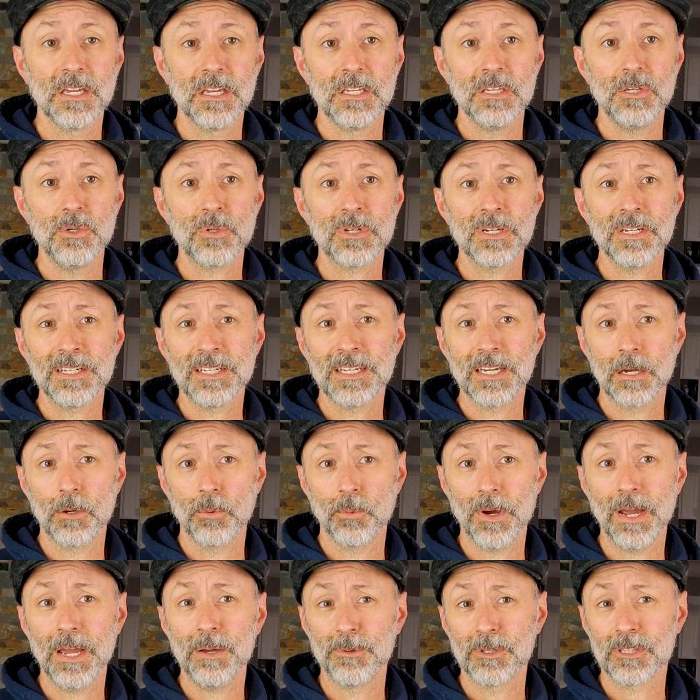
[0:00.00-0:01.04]
You can get
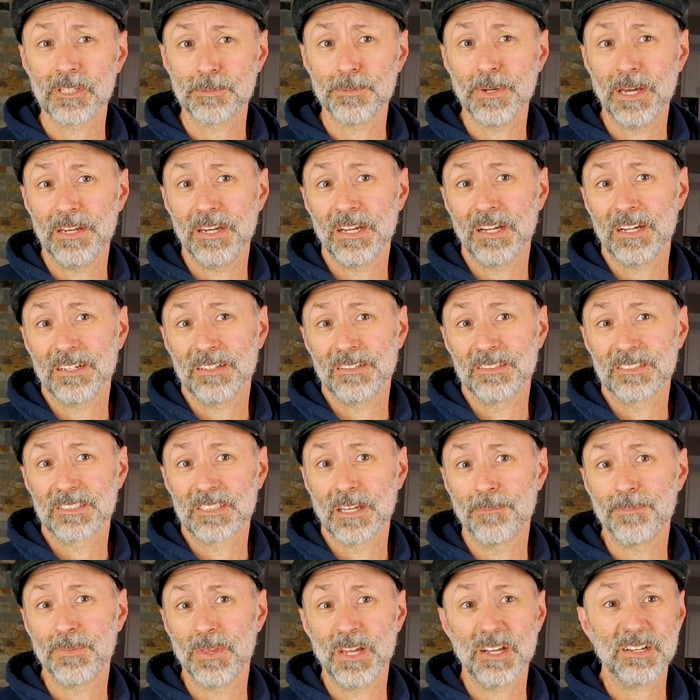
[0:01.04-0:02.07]
away with spending
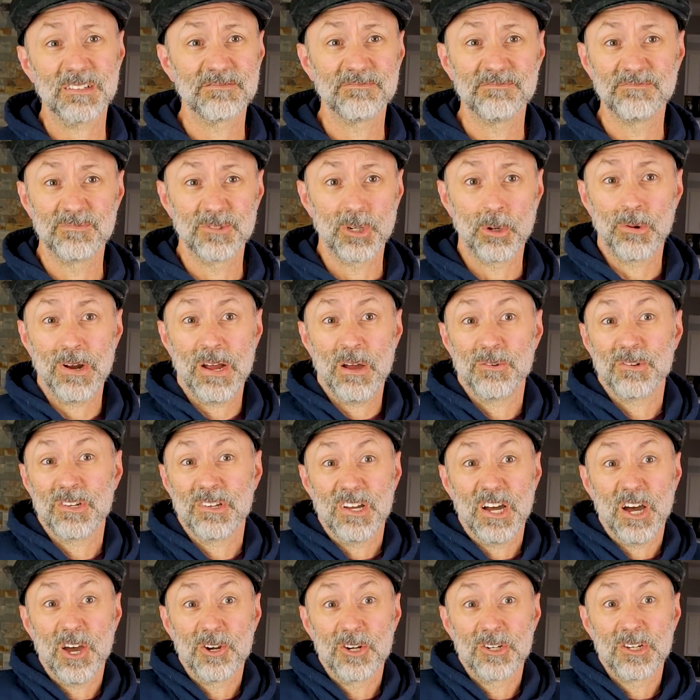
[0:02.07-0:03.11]
something around
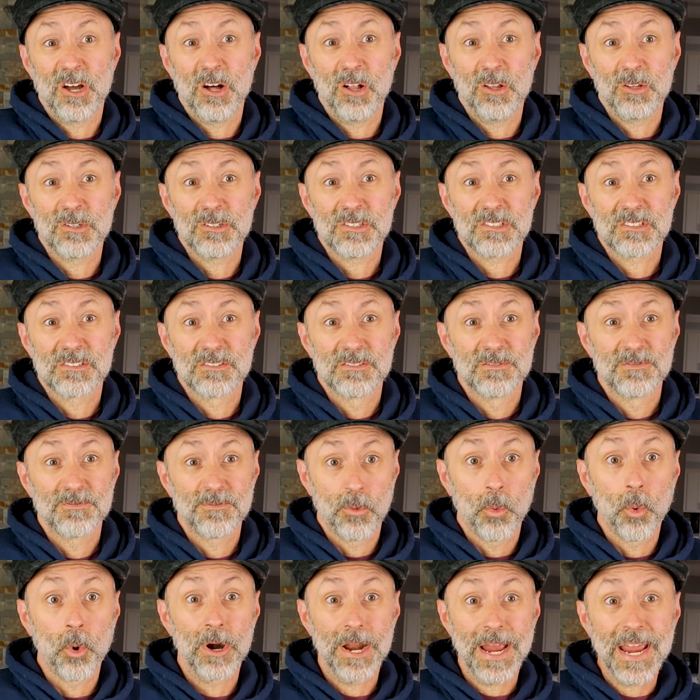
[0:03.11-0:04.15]
$100
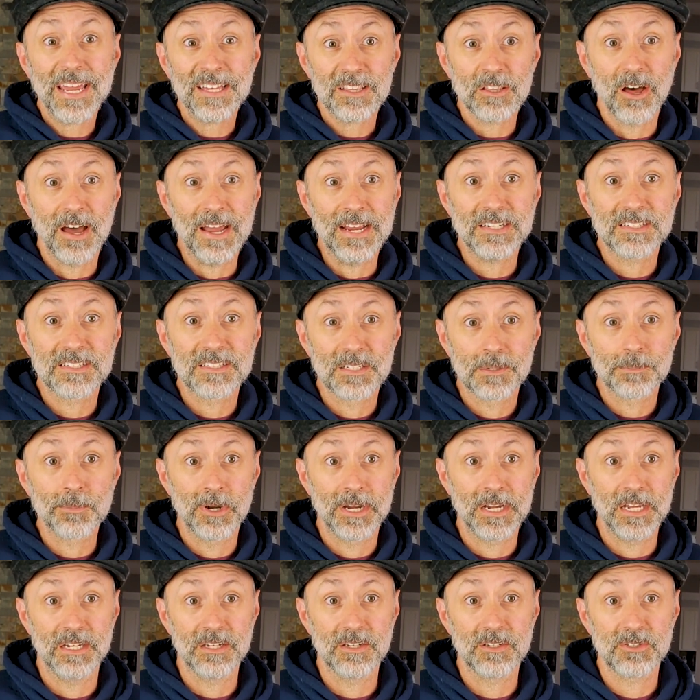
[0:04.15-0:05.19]
for a light to
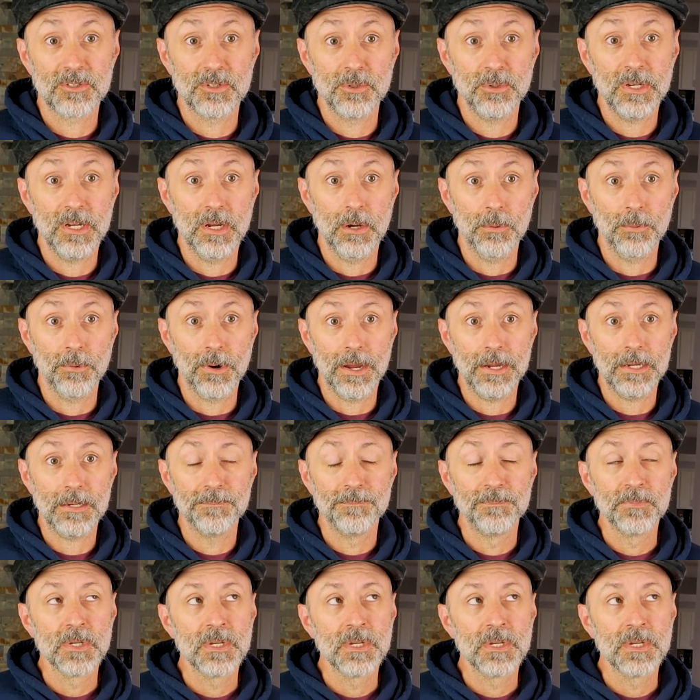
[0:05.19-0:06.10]
bring into studio, right?